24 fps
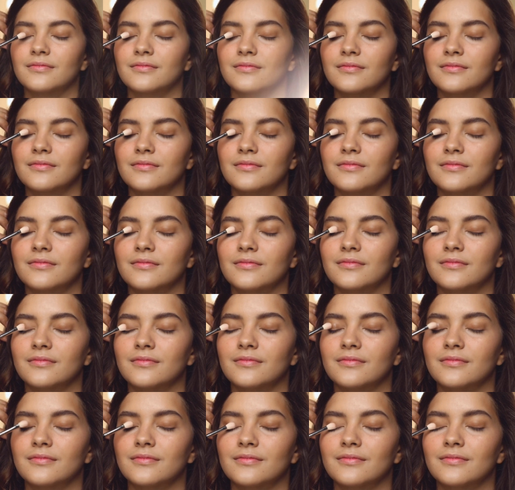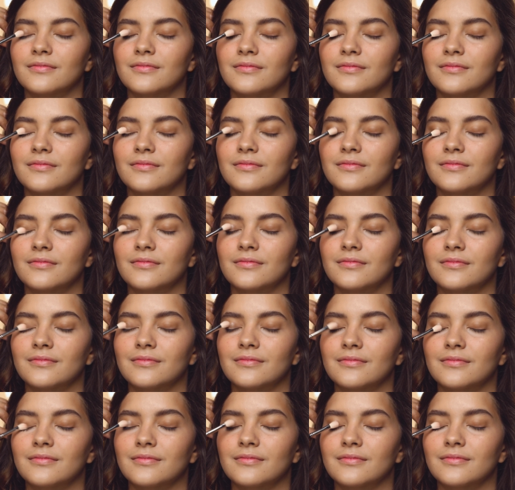[no speech]